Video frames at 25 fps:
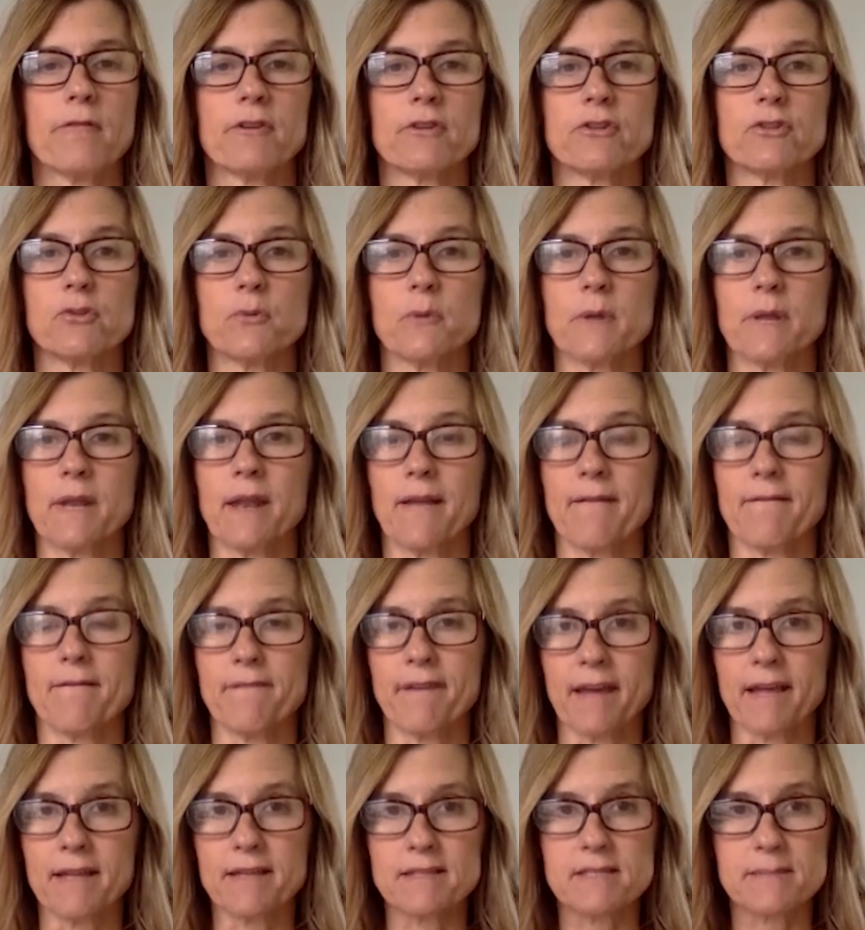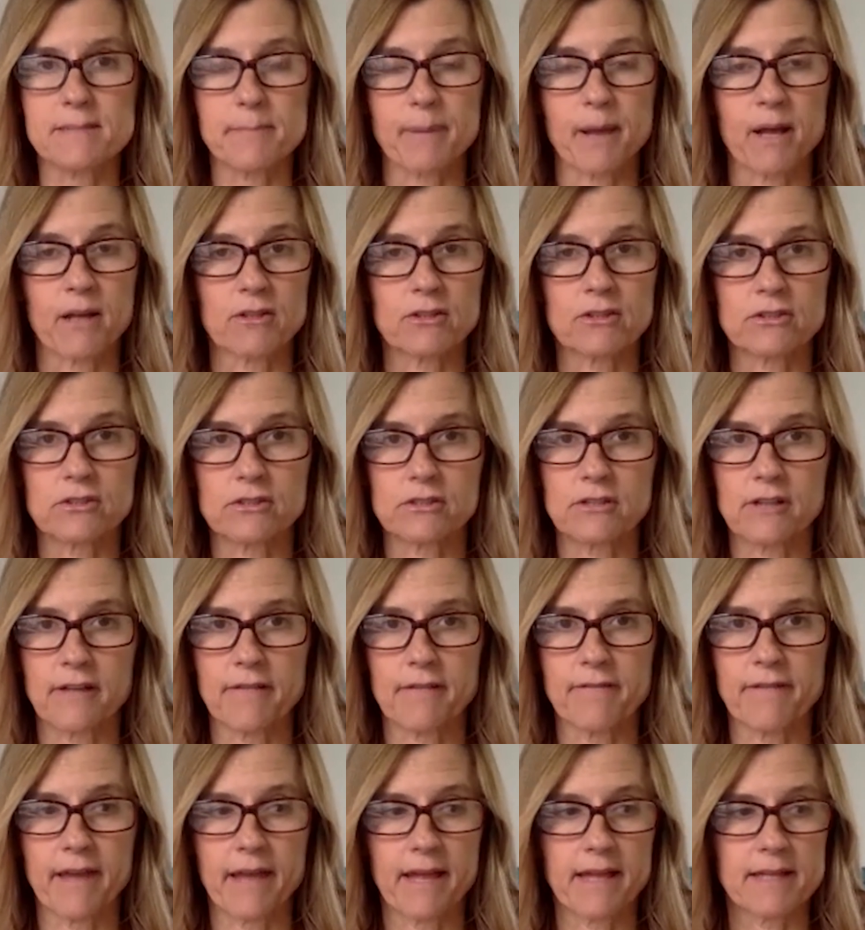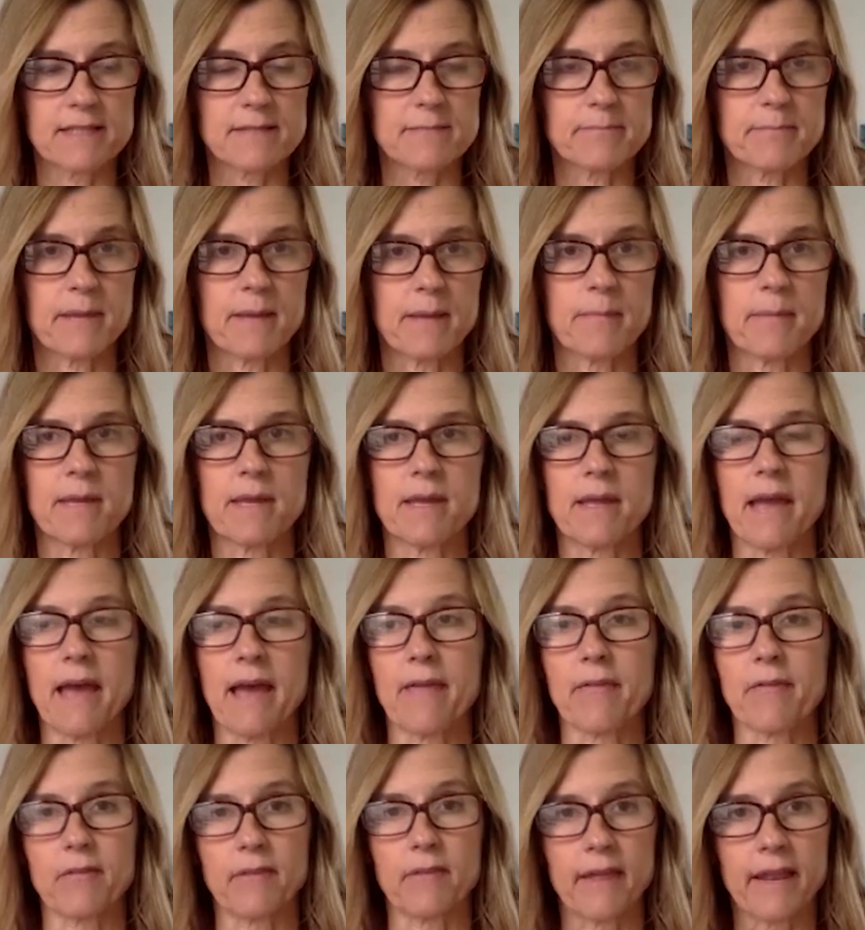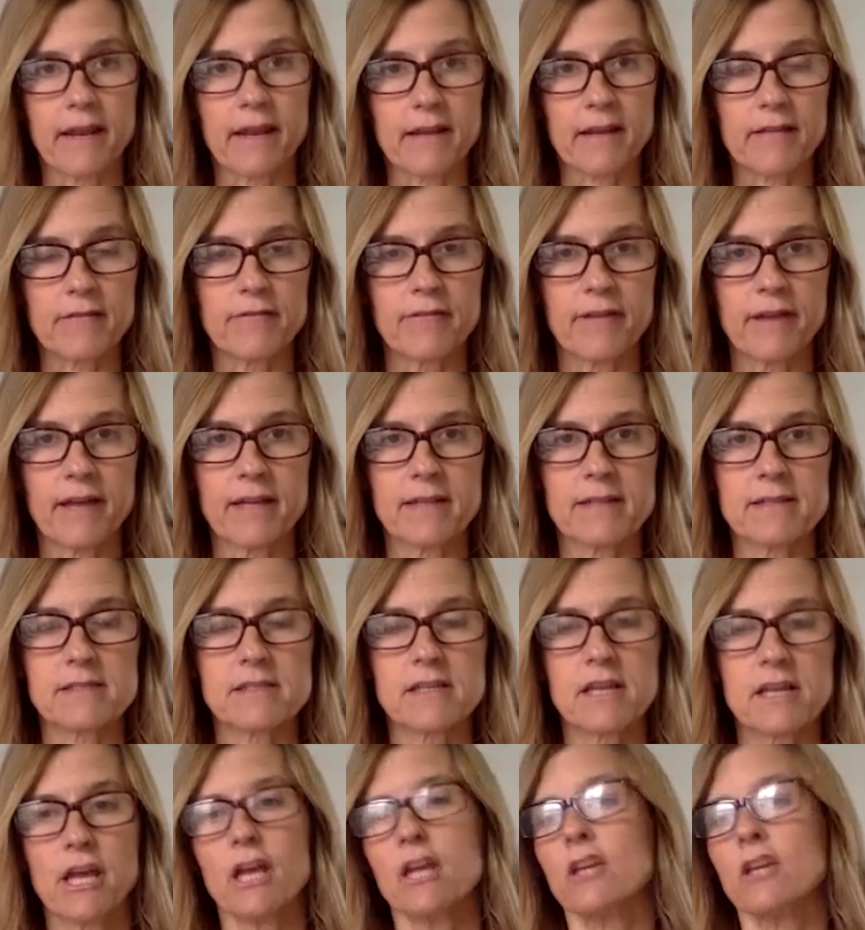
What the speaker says: you're doing events, sponsored events, maybe athletic events,